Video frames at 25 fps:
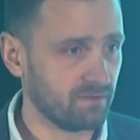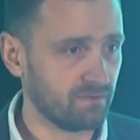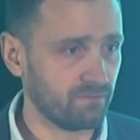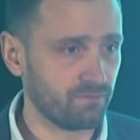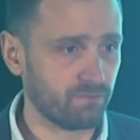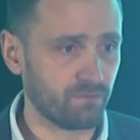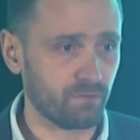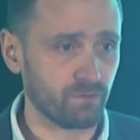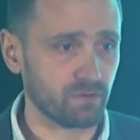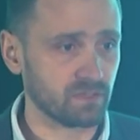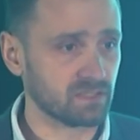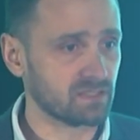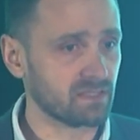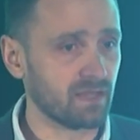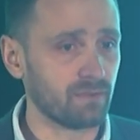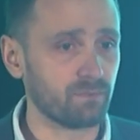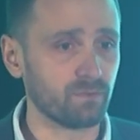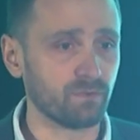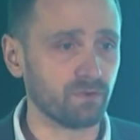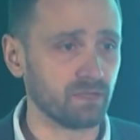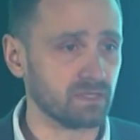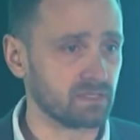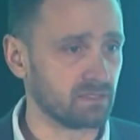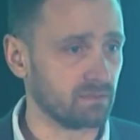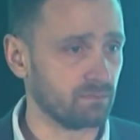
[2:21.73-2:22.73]
For some
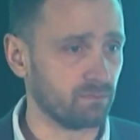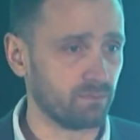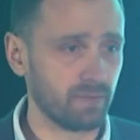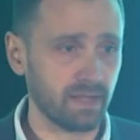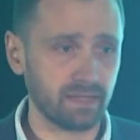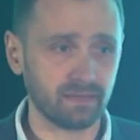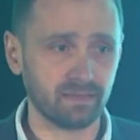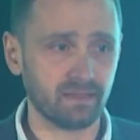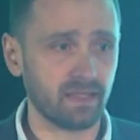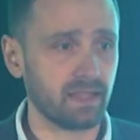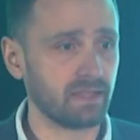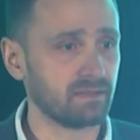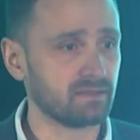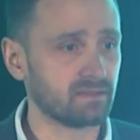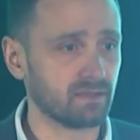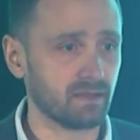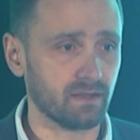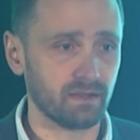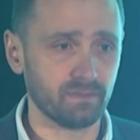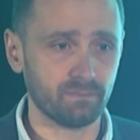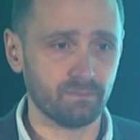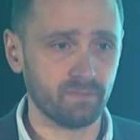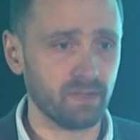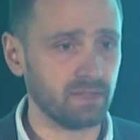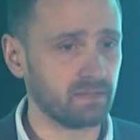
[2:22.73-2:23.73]
reason, bad
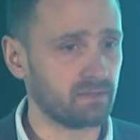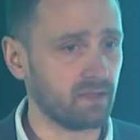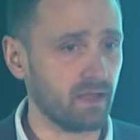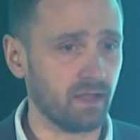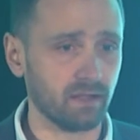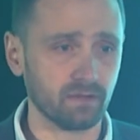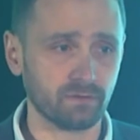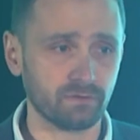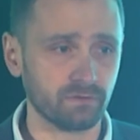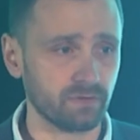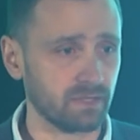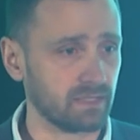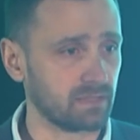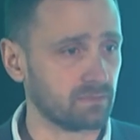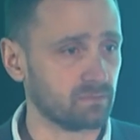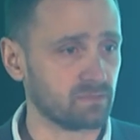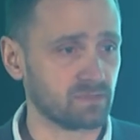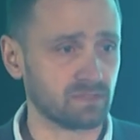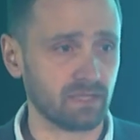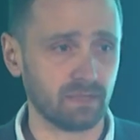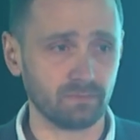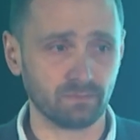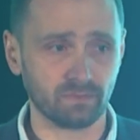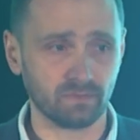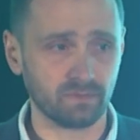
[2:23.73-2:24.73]
data, bad algorithm,
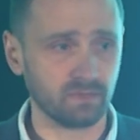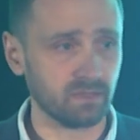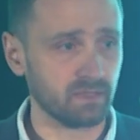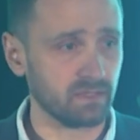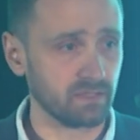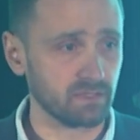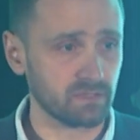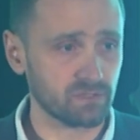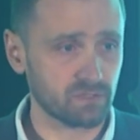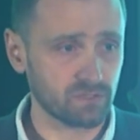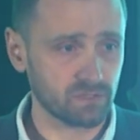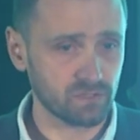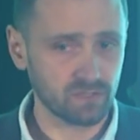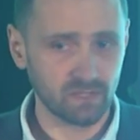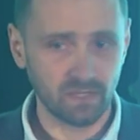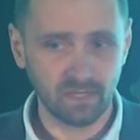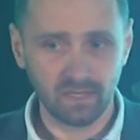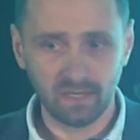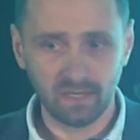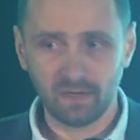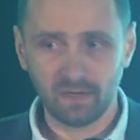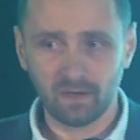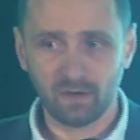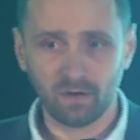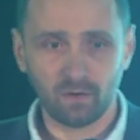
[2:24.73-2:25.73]
some glitch,
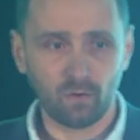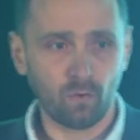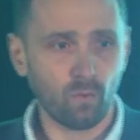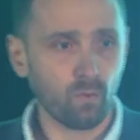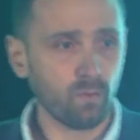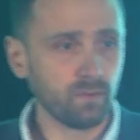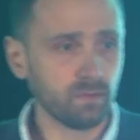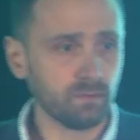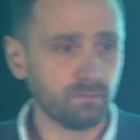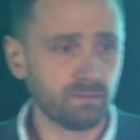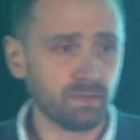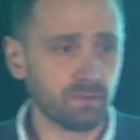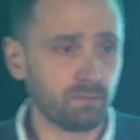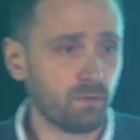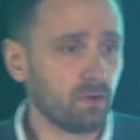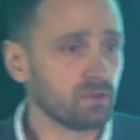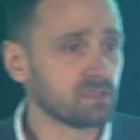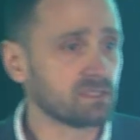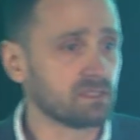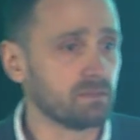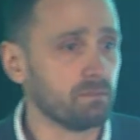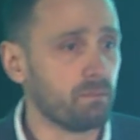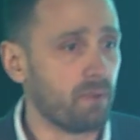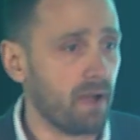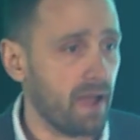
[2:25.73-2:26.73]
who will be
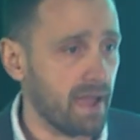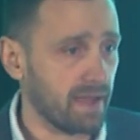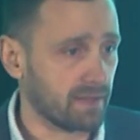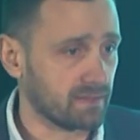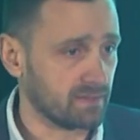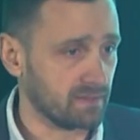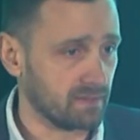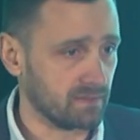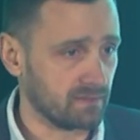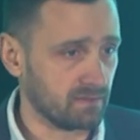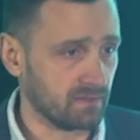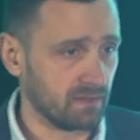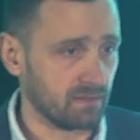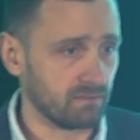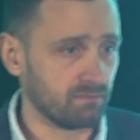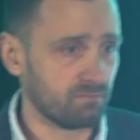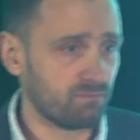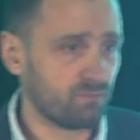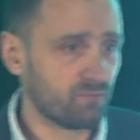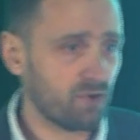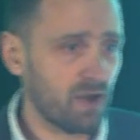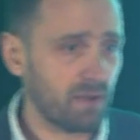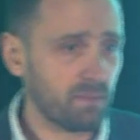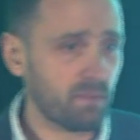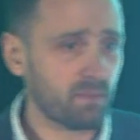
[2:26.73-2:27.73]
most impacted? And
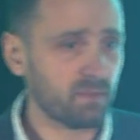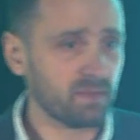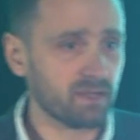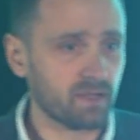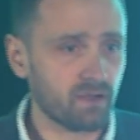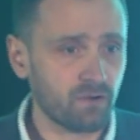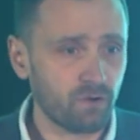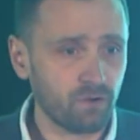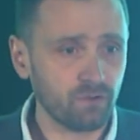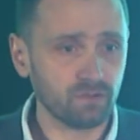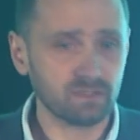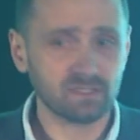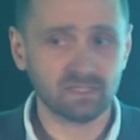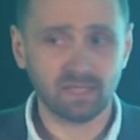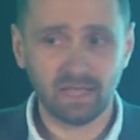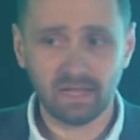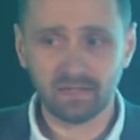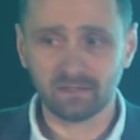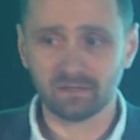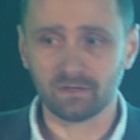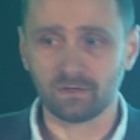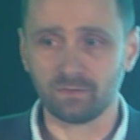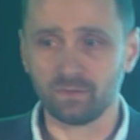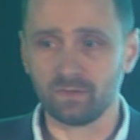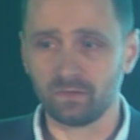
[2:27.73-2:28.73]
probably call
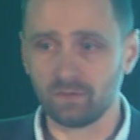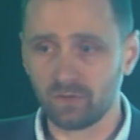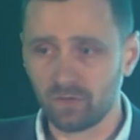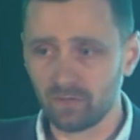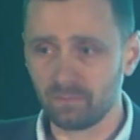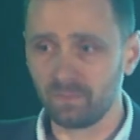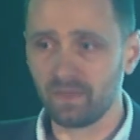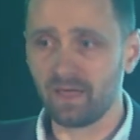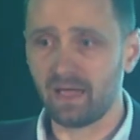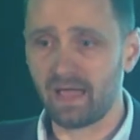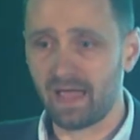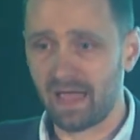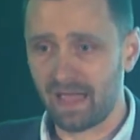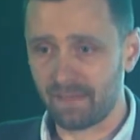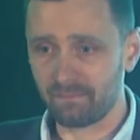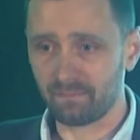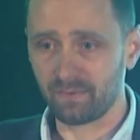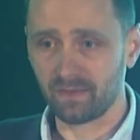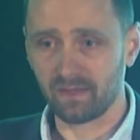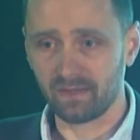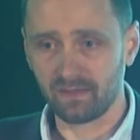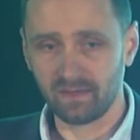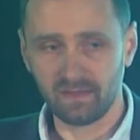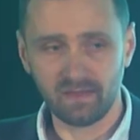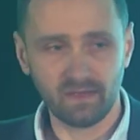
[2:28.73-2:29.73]
center will not be
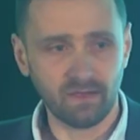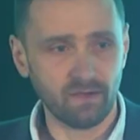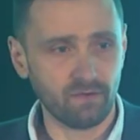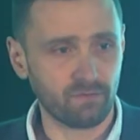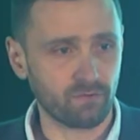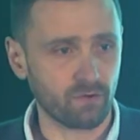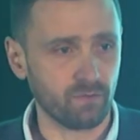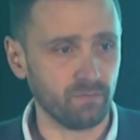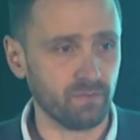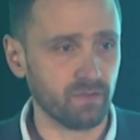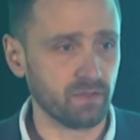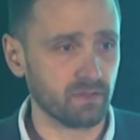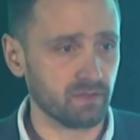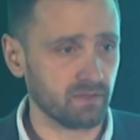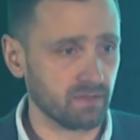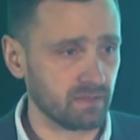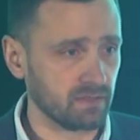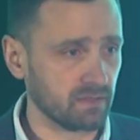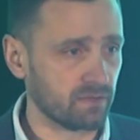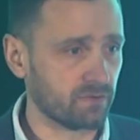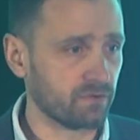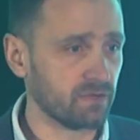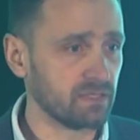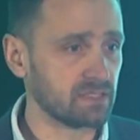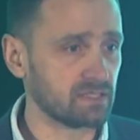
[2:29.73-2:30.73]
happy from the
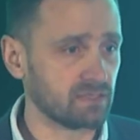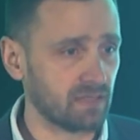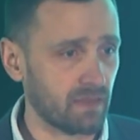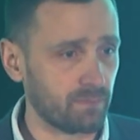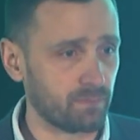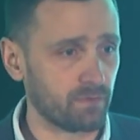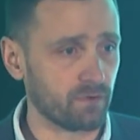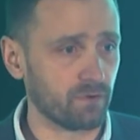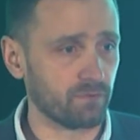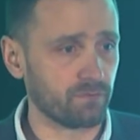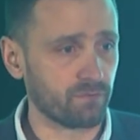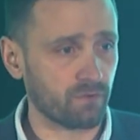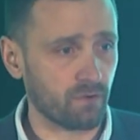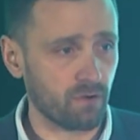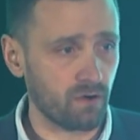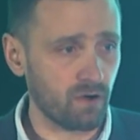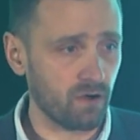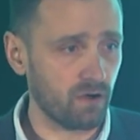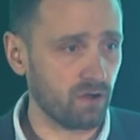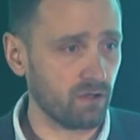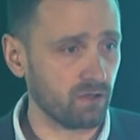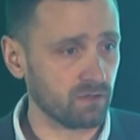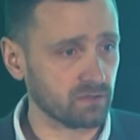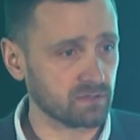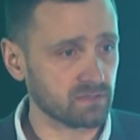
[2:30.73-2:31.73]
increased number of
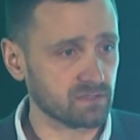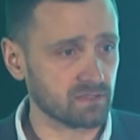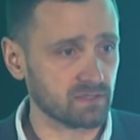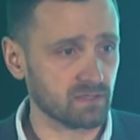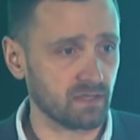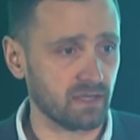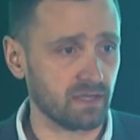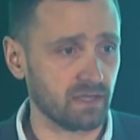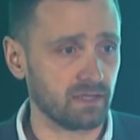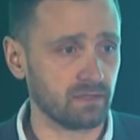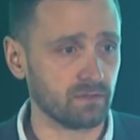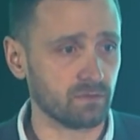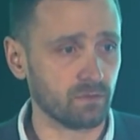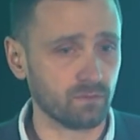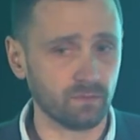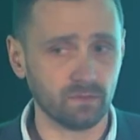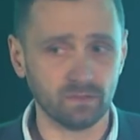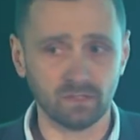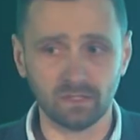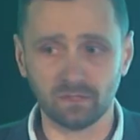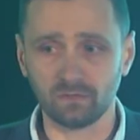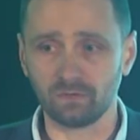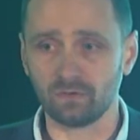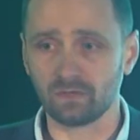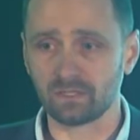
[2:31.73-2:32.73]
calls, and you will
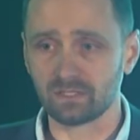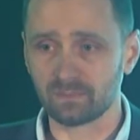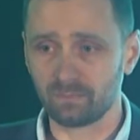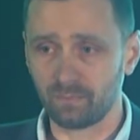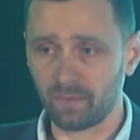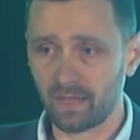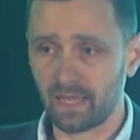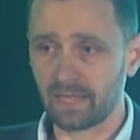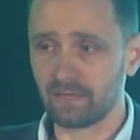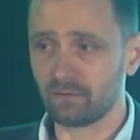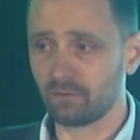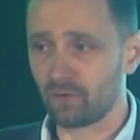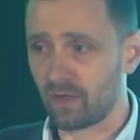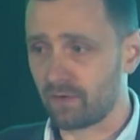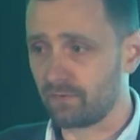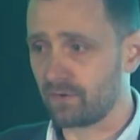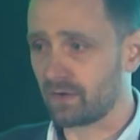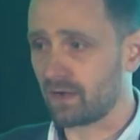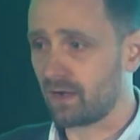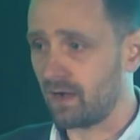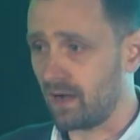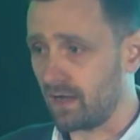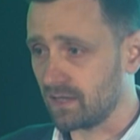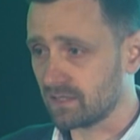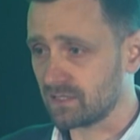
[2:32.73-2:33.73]
need to explain to every
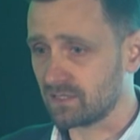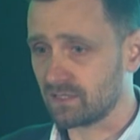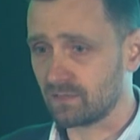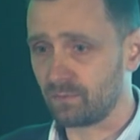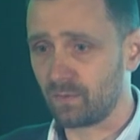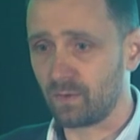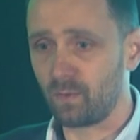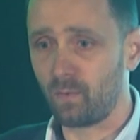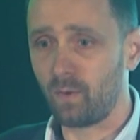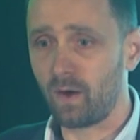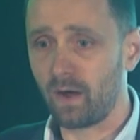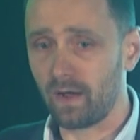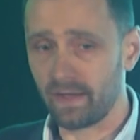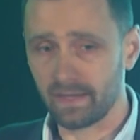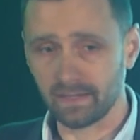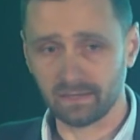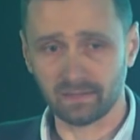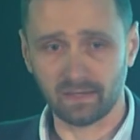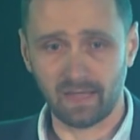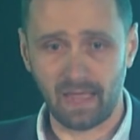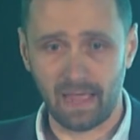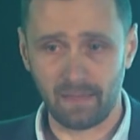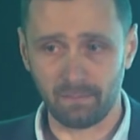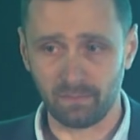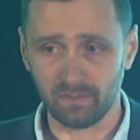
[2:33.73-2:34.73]
customer why it
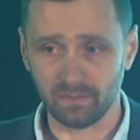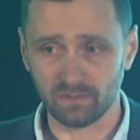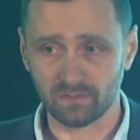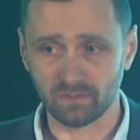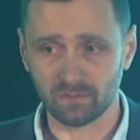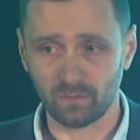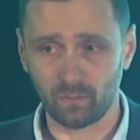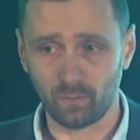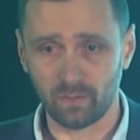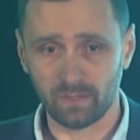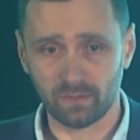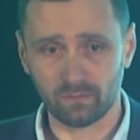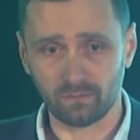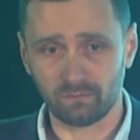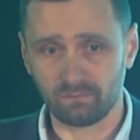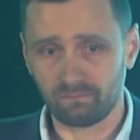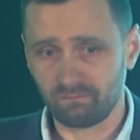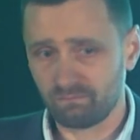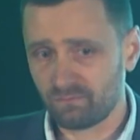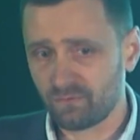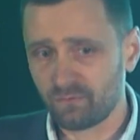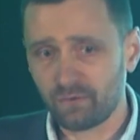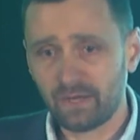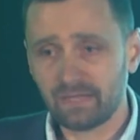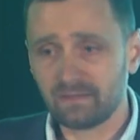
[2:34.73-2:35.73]
happens. So when you
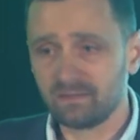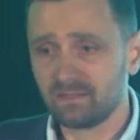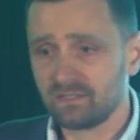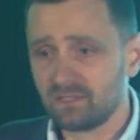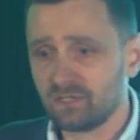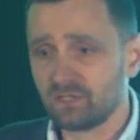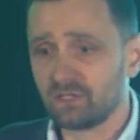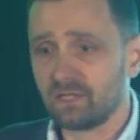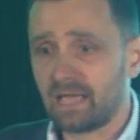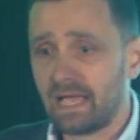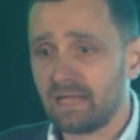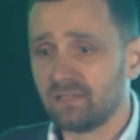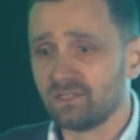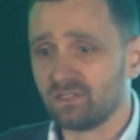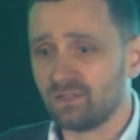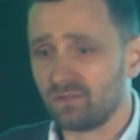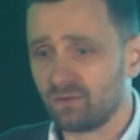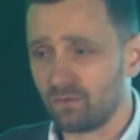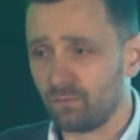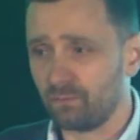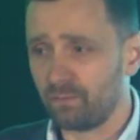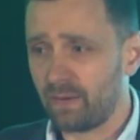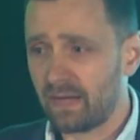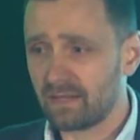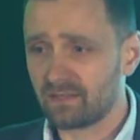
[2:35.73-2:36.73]
create decision engine,
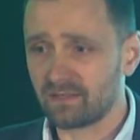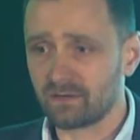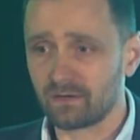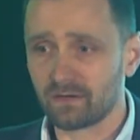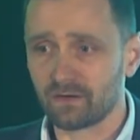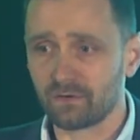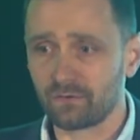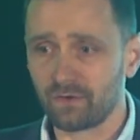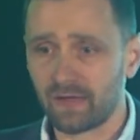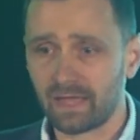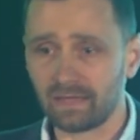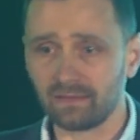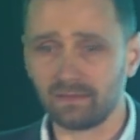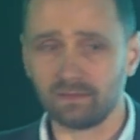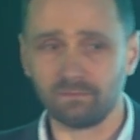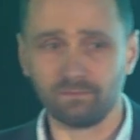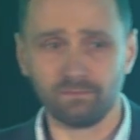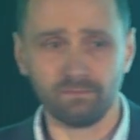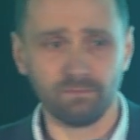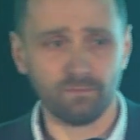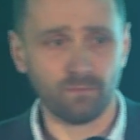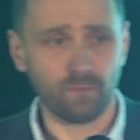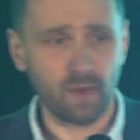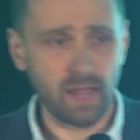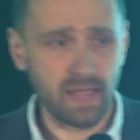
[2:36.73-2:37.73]
you better create the
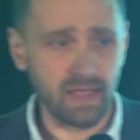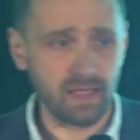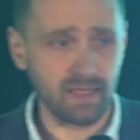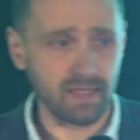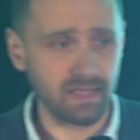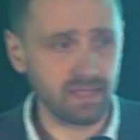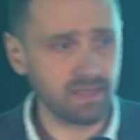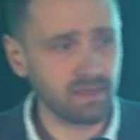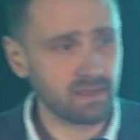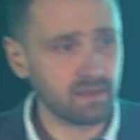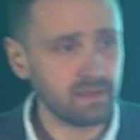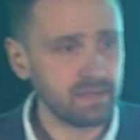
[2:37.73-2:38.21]
way